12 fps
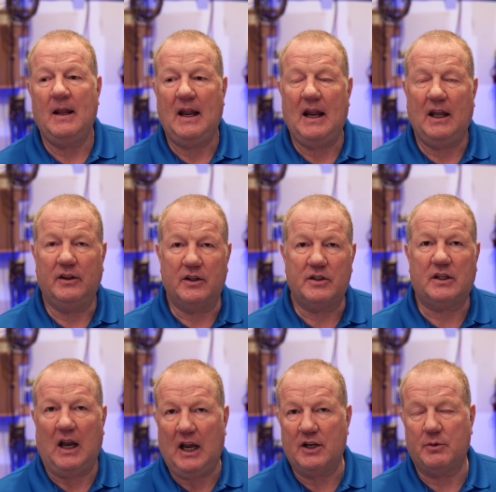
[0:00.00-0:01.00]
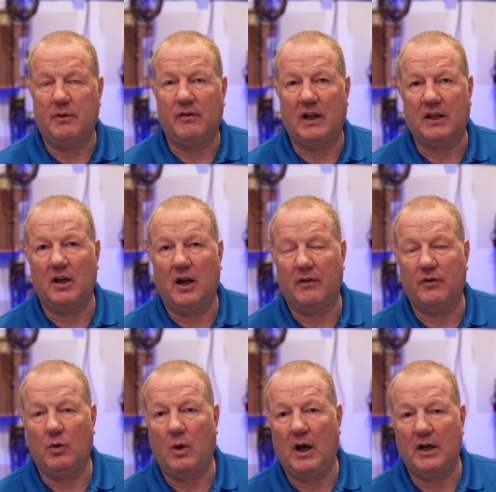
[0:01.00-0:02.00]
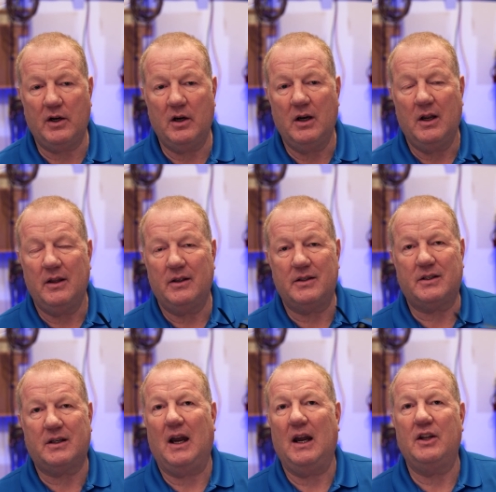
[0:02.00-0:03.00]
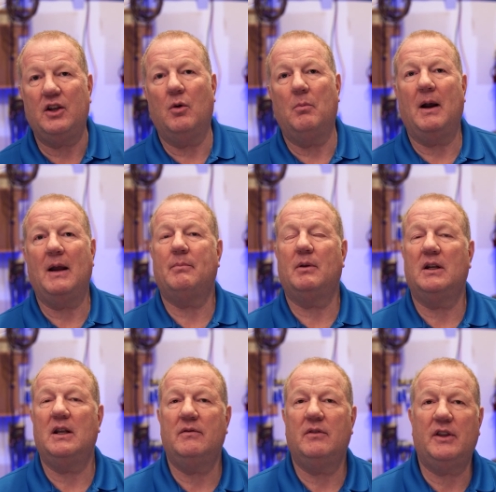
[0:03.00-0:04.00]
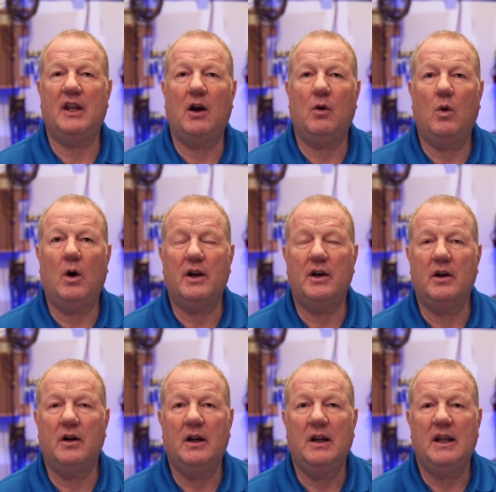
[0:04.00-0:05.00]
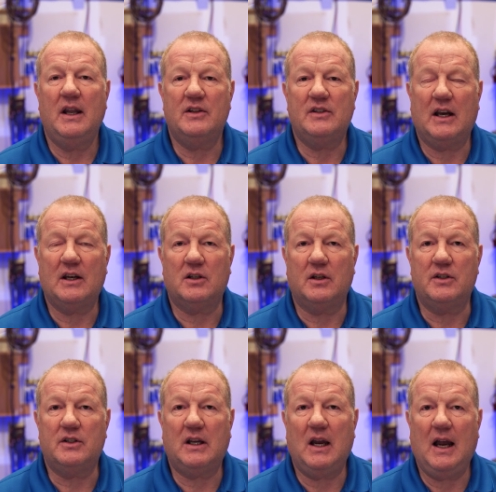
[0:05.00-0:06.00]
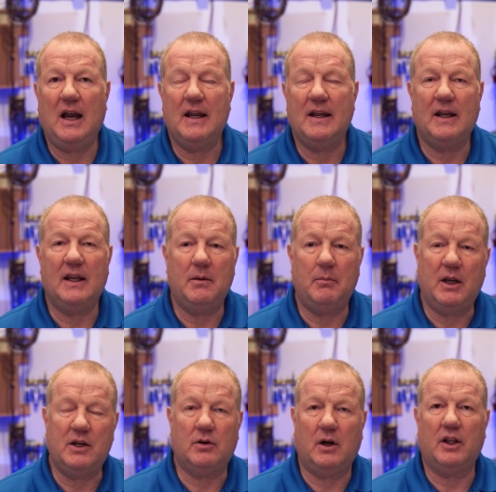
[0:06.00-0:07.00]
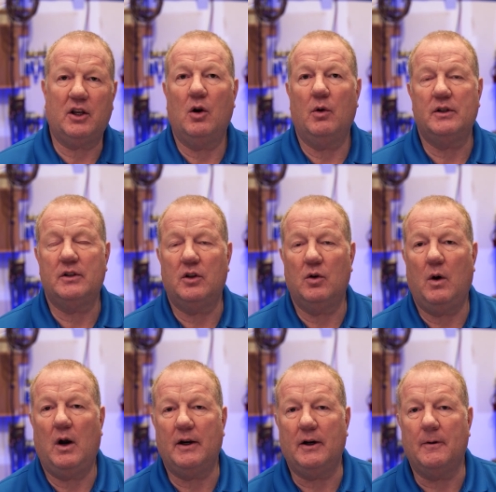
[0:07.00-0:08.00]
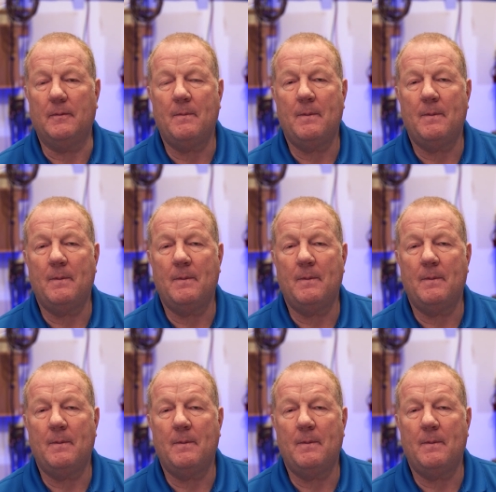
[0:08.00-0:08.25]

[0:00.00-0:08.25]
and the sky is reflecting off the water, the Skydio might believe that that water is actually sky, and it may try to go into the water.